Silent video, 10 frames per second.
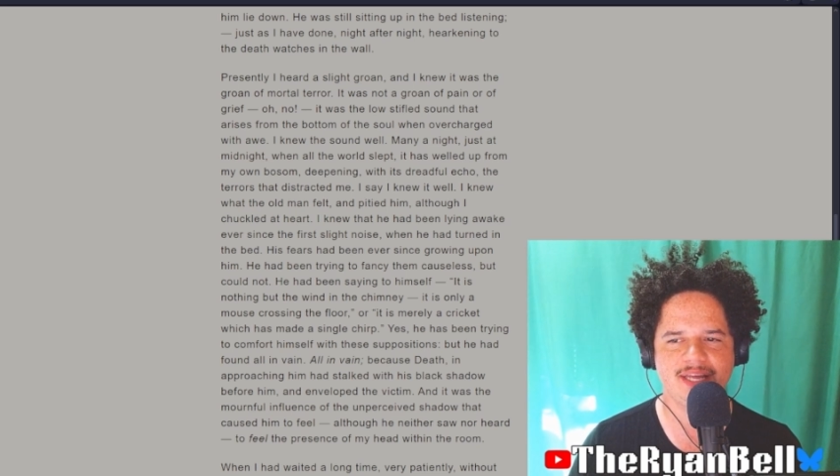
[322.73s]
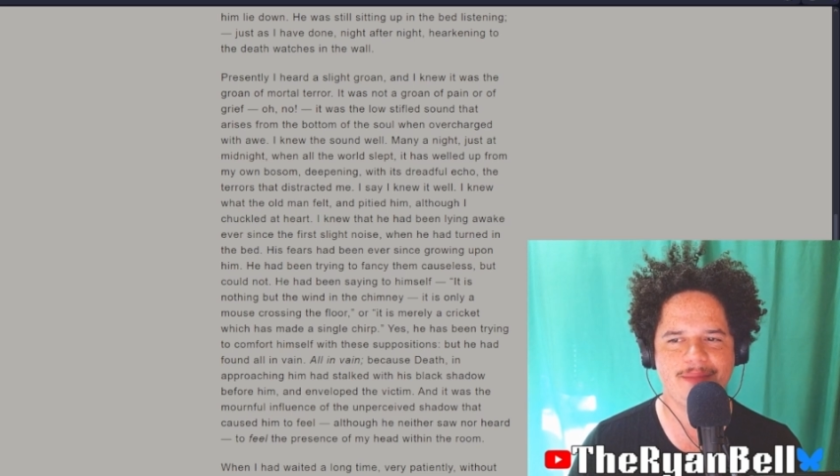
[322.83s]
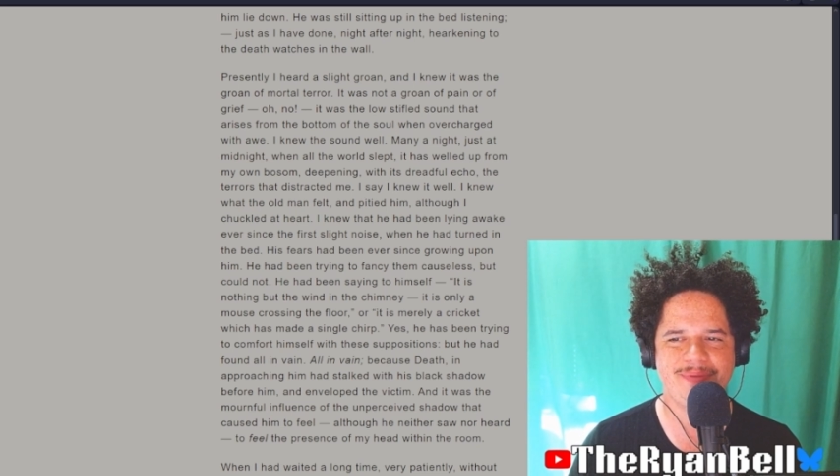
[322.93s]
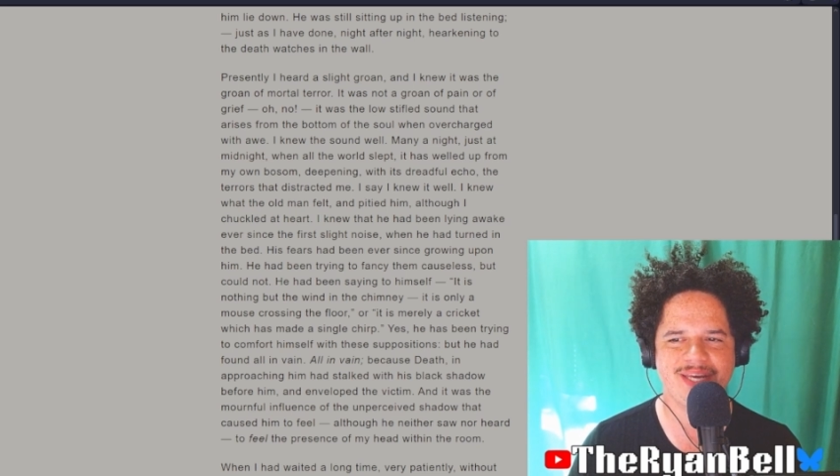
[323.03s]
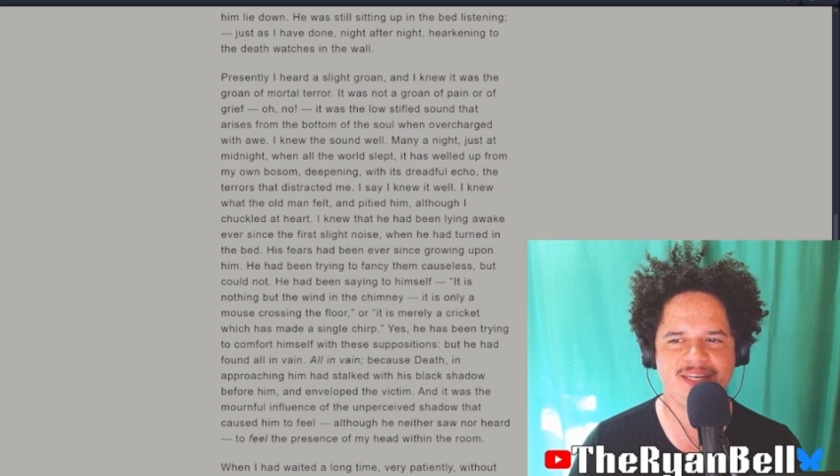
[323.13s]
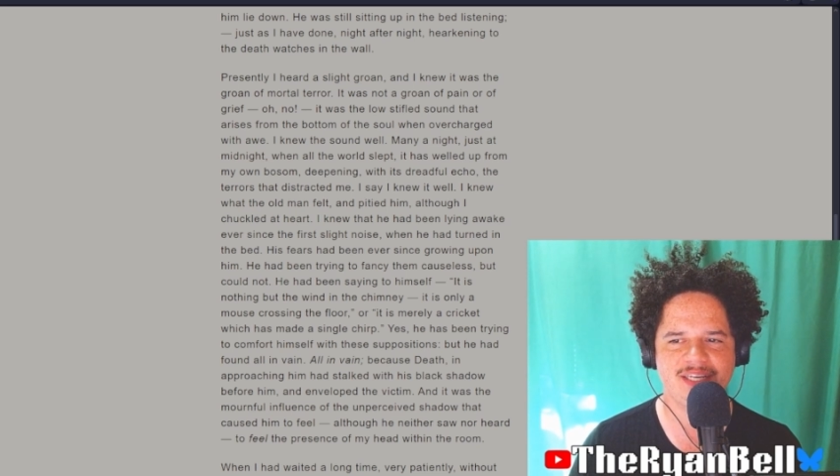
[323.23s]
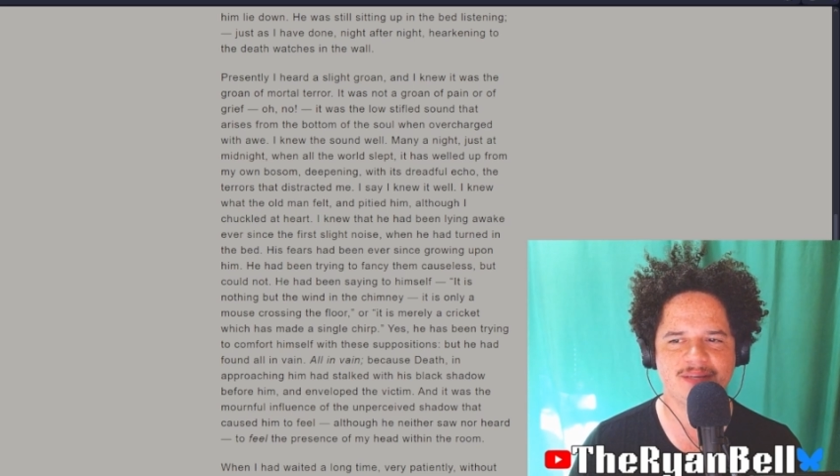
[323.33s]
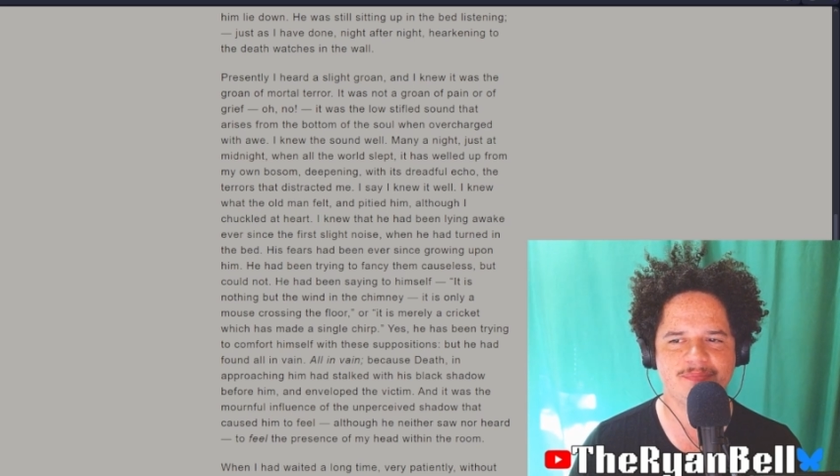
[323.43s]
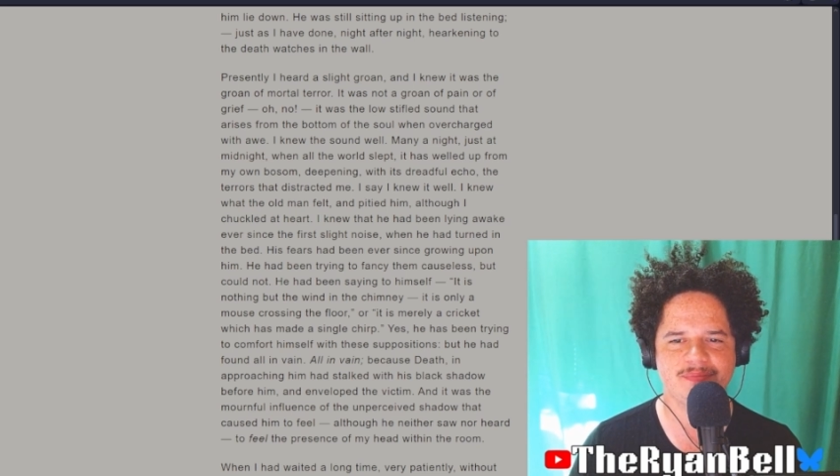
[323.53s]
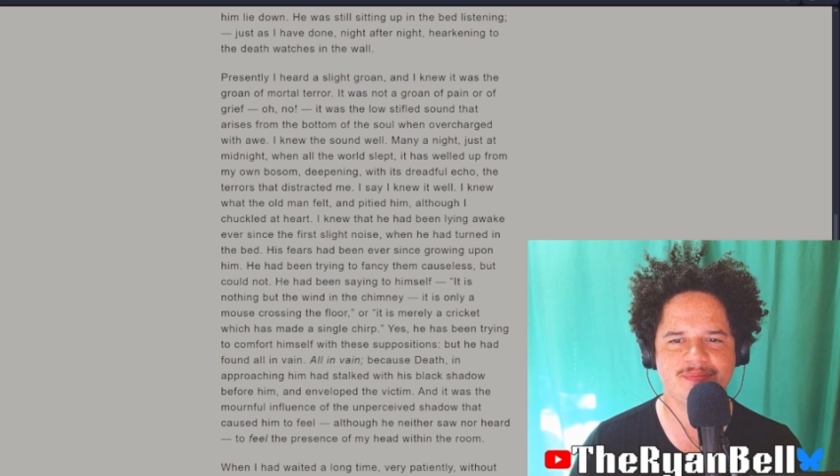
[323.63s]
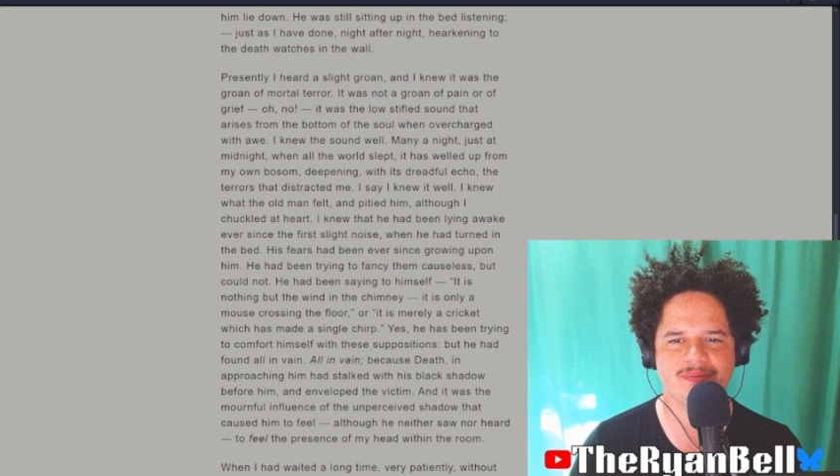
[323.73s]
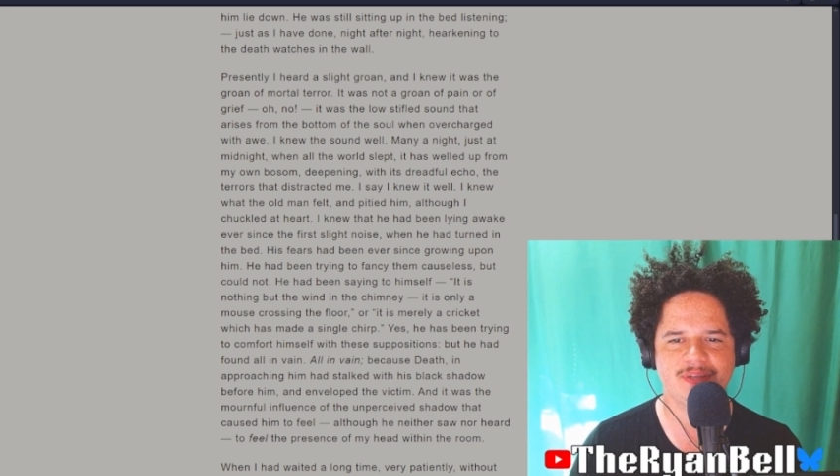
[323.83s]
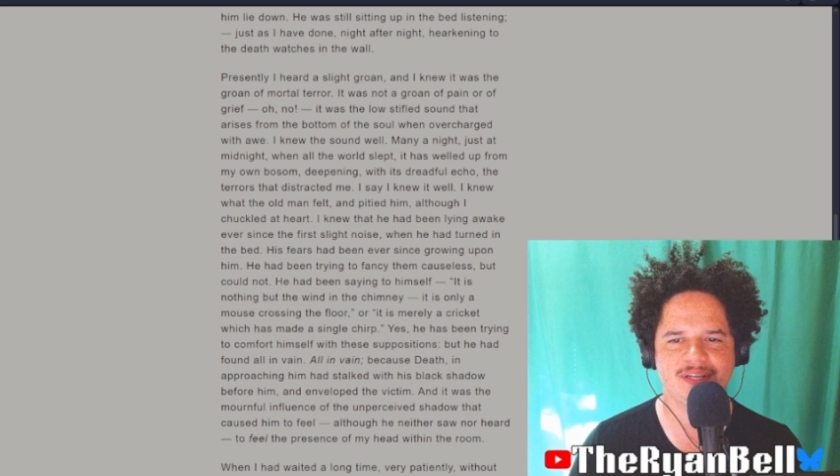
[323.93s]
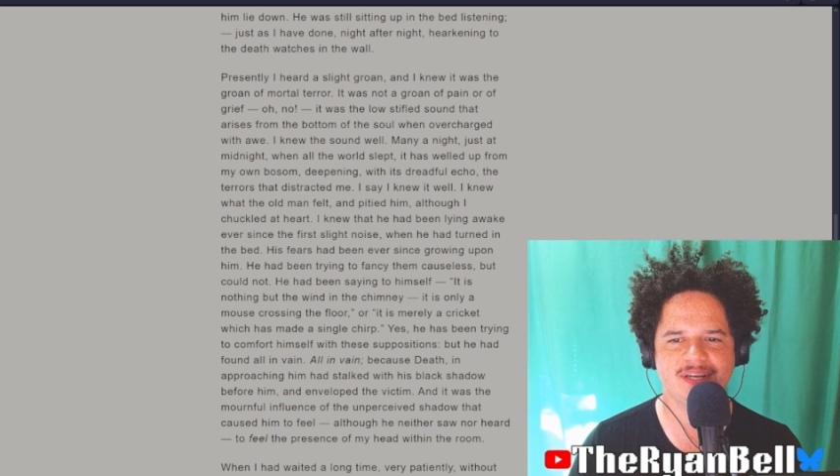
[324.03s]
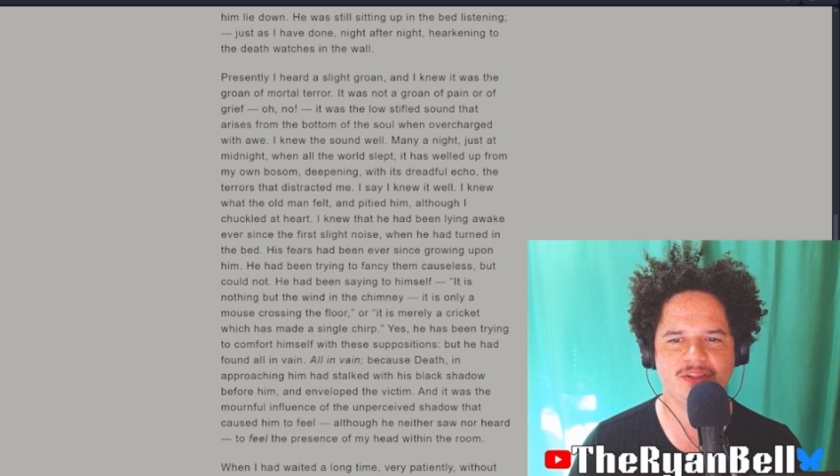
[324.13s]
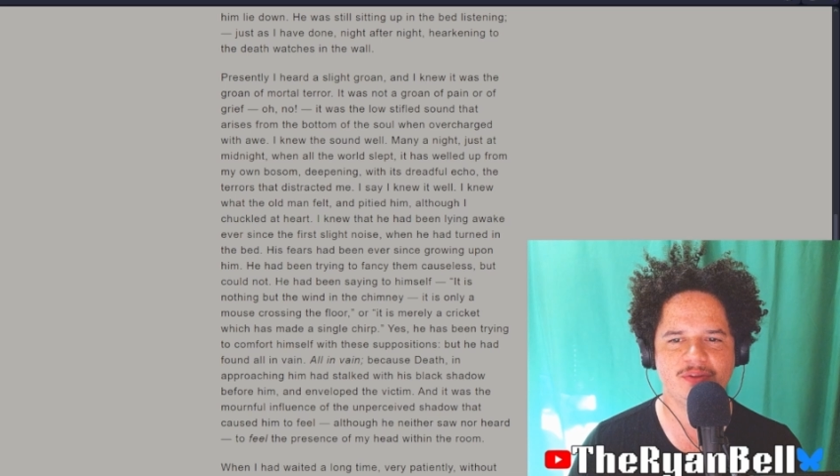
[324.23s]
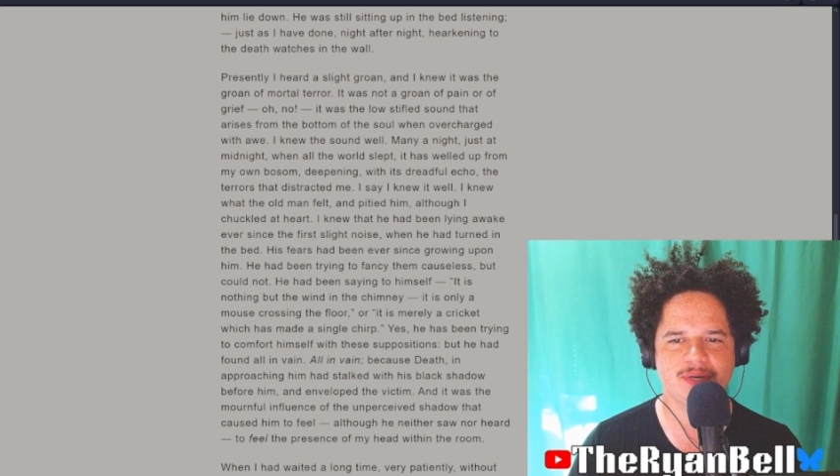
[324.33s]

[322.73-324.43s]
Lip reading: and pitied him, although